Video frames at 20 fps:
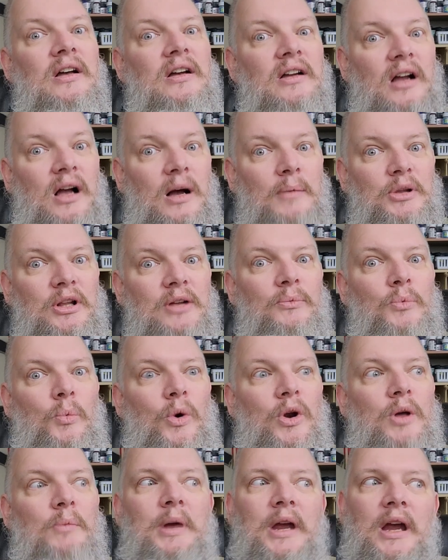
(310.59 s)
A couple of them
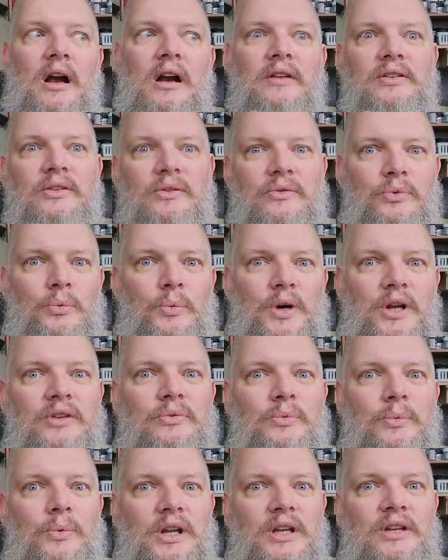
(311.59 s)
won't appear until
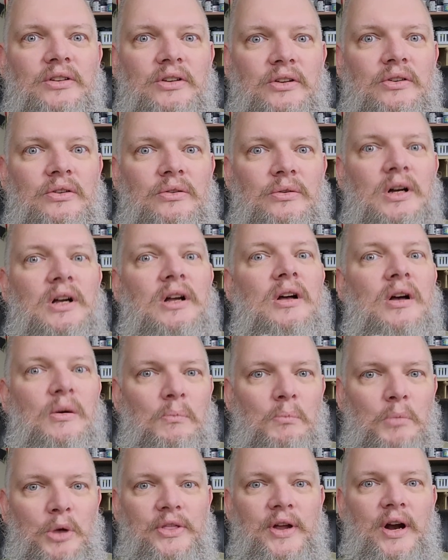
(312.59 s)
2022,
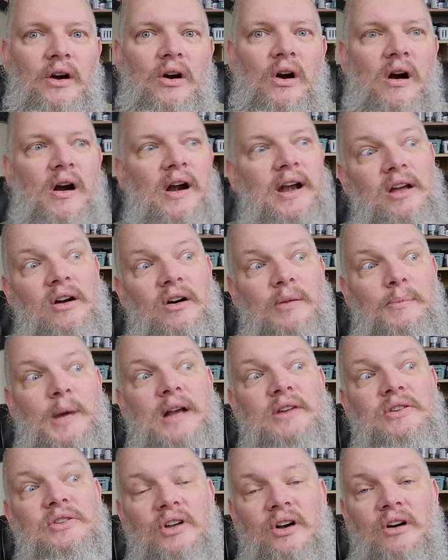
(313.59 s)
but they're already on
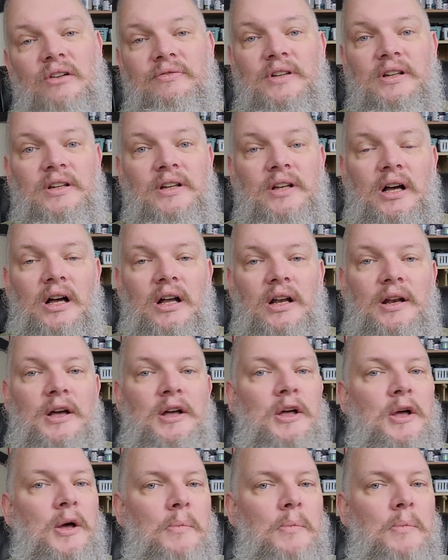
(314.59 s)
my shelf and done.